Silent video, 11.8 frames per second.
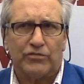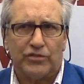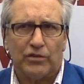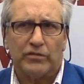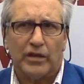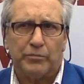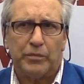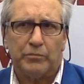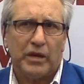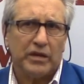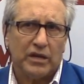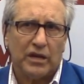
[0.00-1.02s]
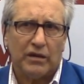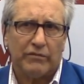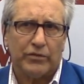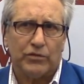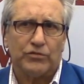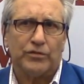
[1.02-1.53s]
shown that, but many
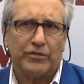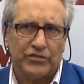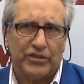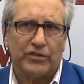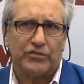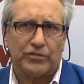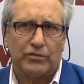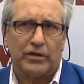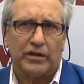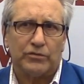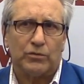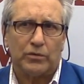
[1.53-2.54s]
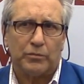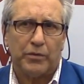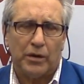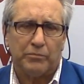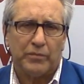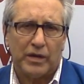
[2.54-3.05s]
have. The use of a sensor and or a
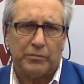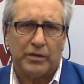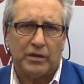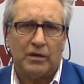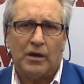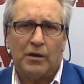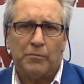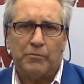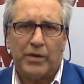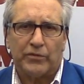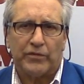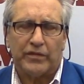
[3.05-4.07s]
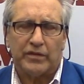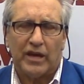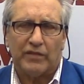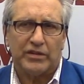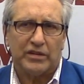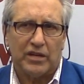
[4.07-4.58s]
pump may be better than
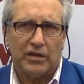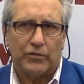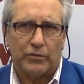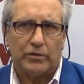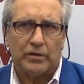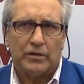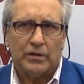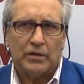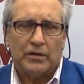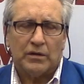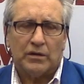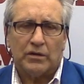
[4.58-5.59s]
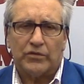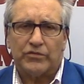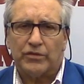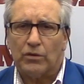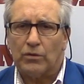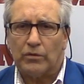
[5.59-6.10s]
having neither. Uh,
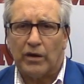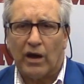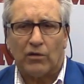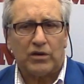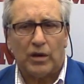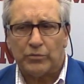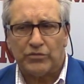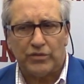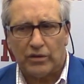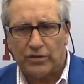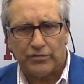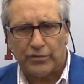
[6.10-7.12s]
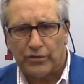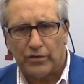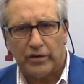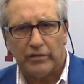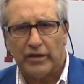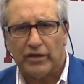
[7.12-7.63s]
so outcome studies for
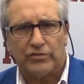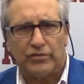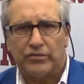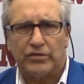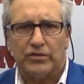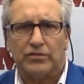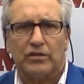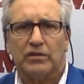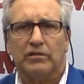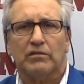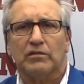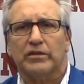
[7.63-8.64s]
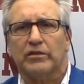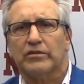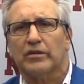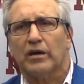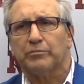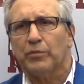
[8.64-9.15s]
cardiovascular disease clearly are
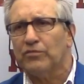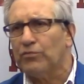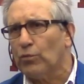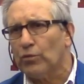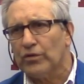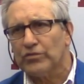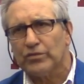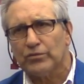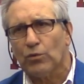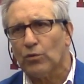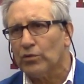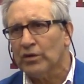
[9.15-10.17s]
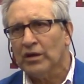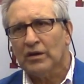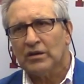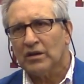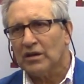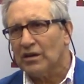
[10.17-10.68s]
not before us and nor
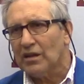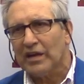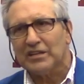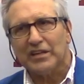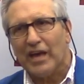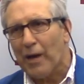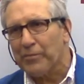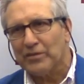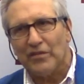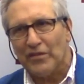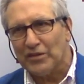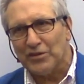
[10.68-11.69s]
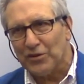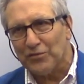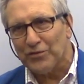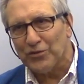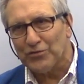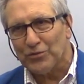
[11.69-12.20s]
going to likely happen in the near
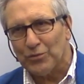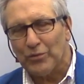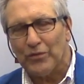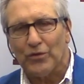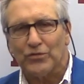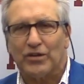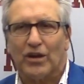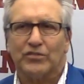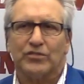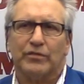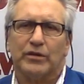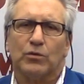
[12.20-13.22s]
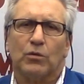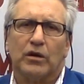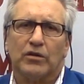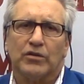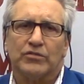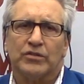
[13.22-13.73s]
future with those kinds of
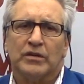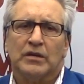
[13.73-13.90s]
inquiries.